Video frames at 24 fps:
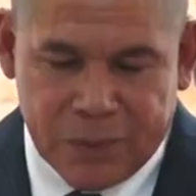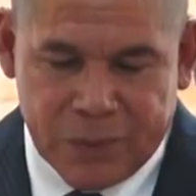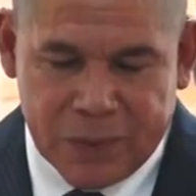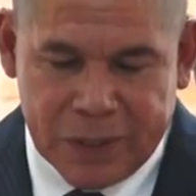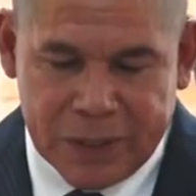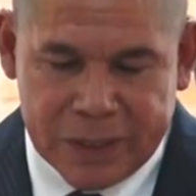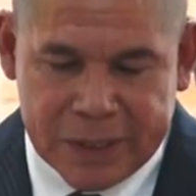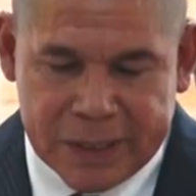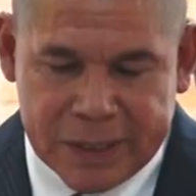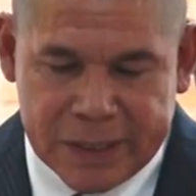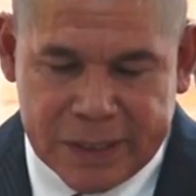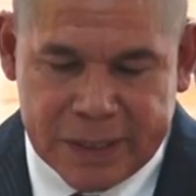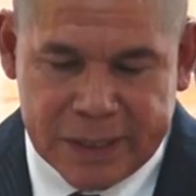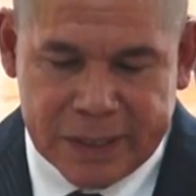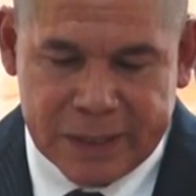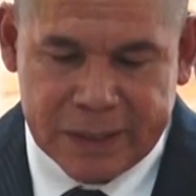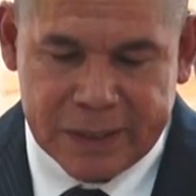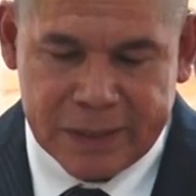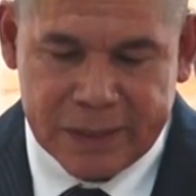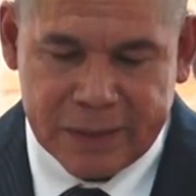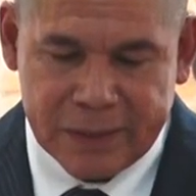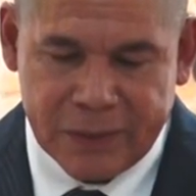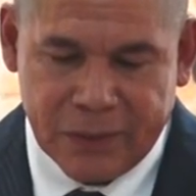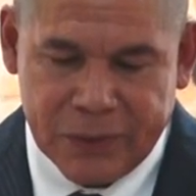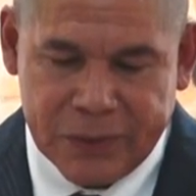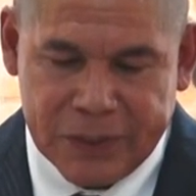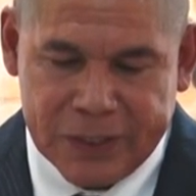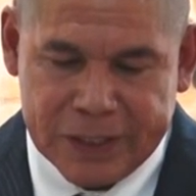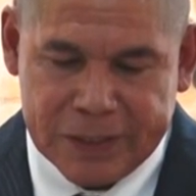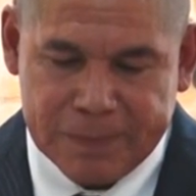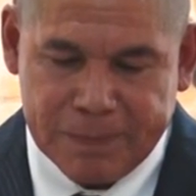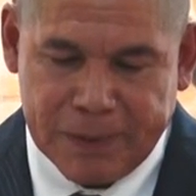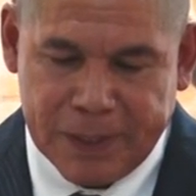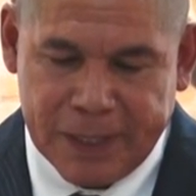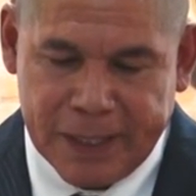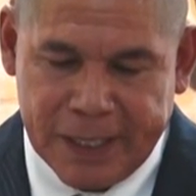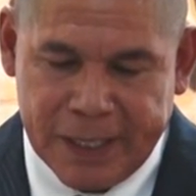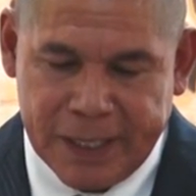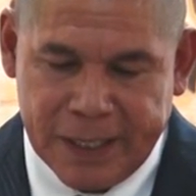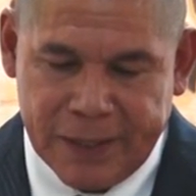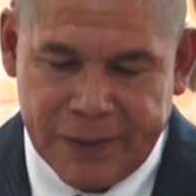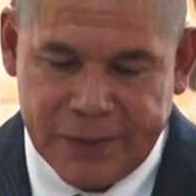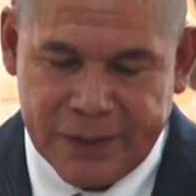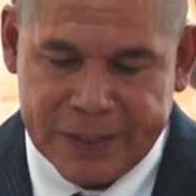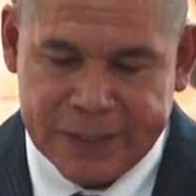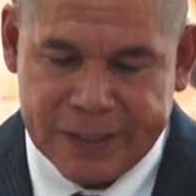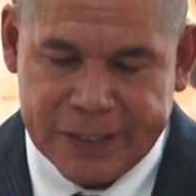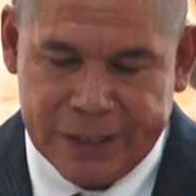The works on display
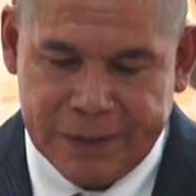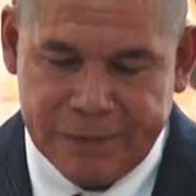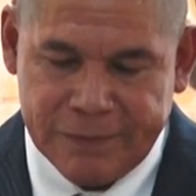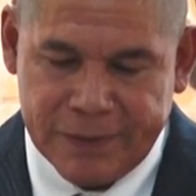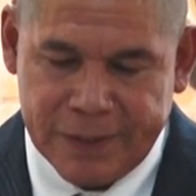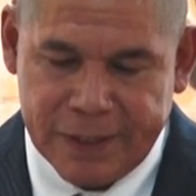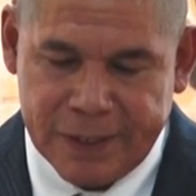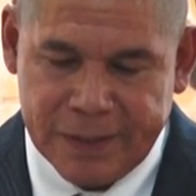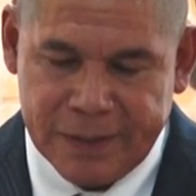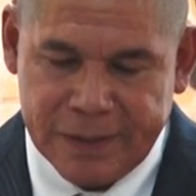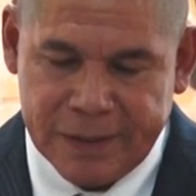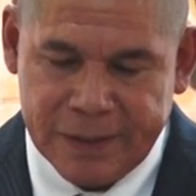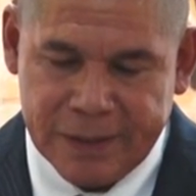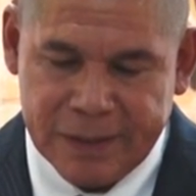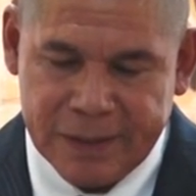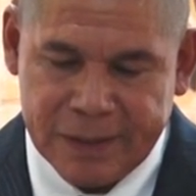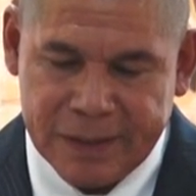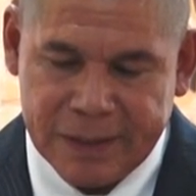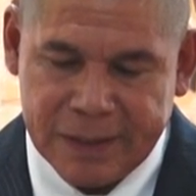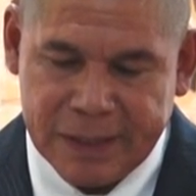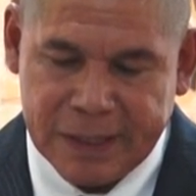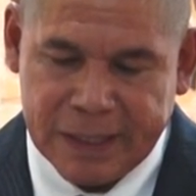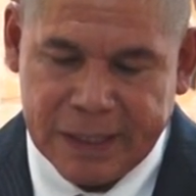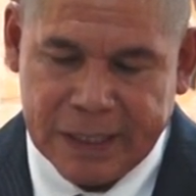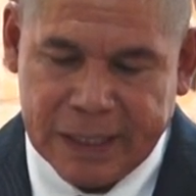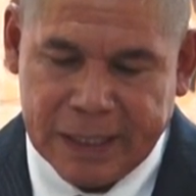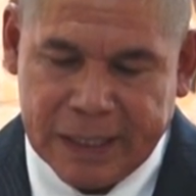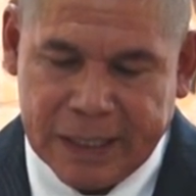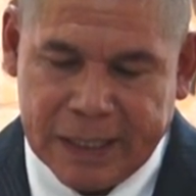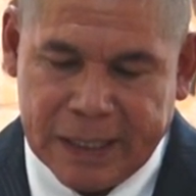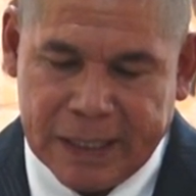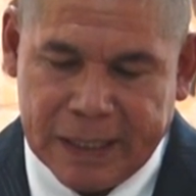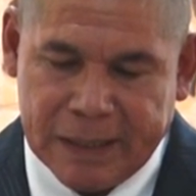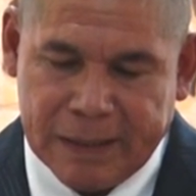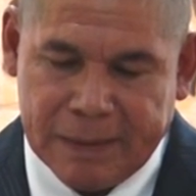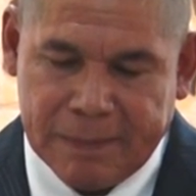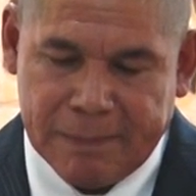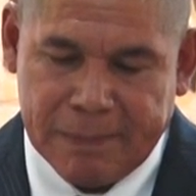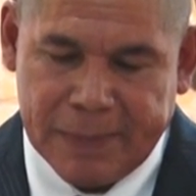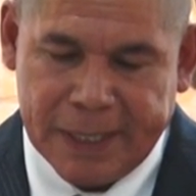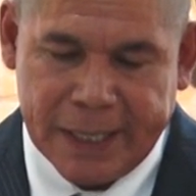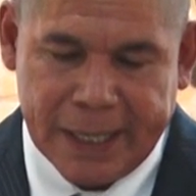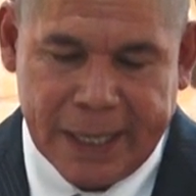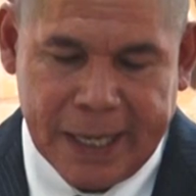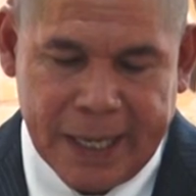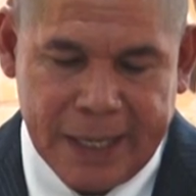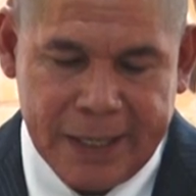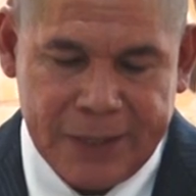here this evening
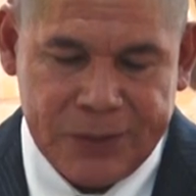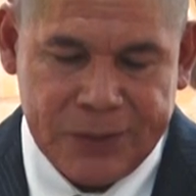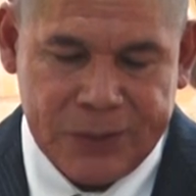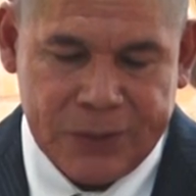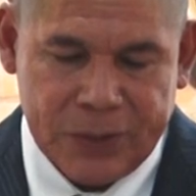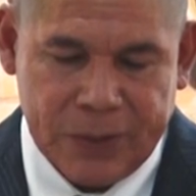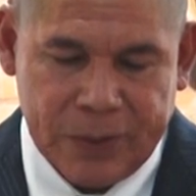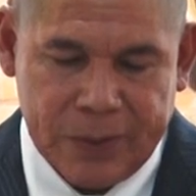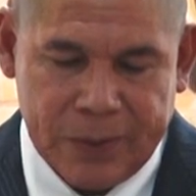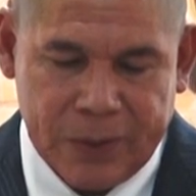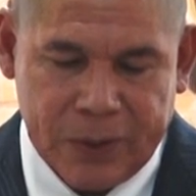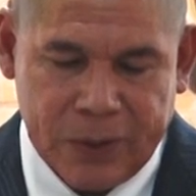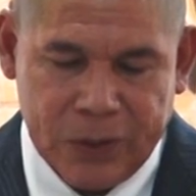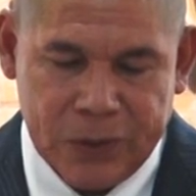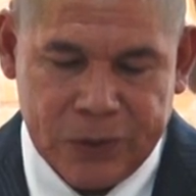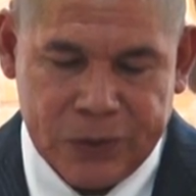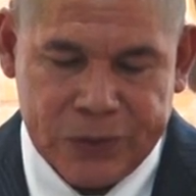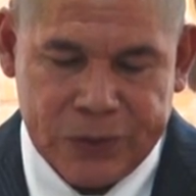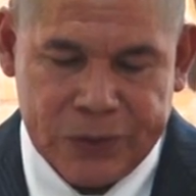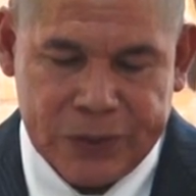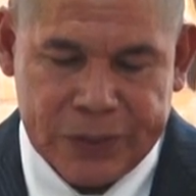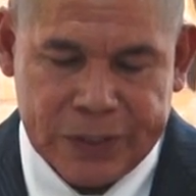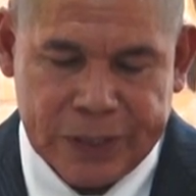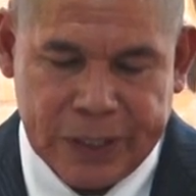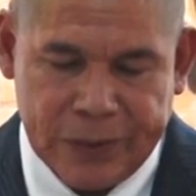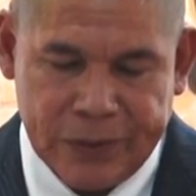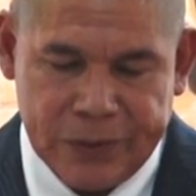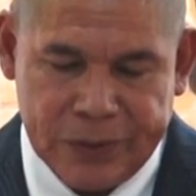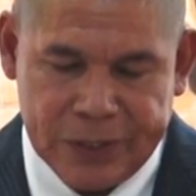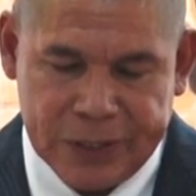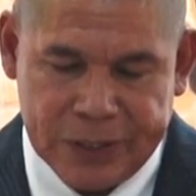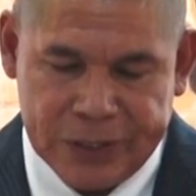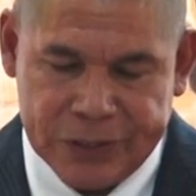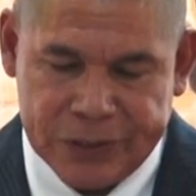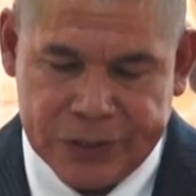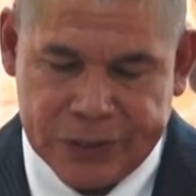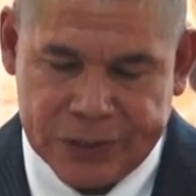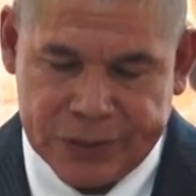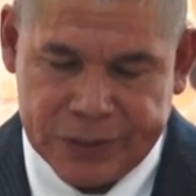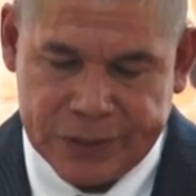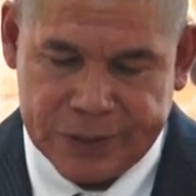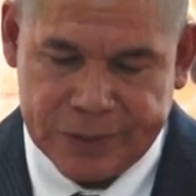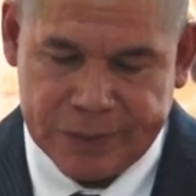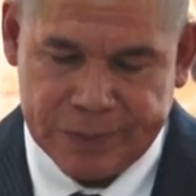may add to our country's heritage.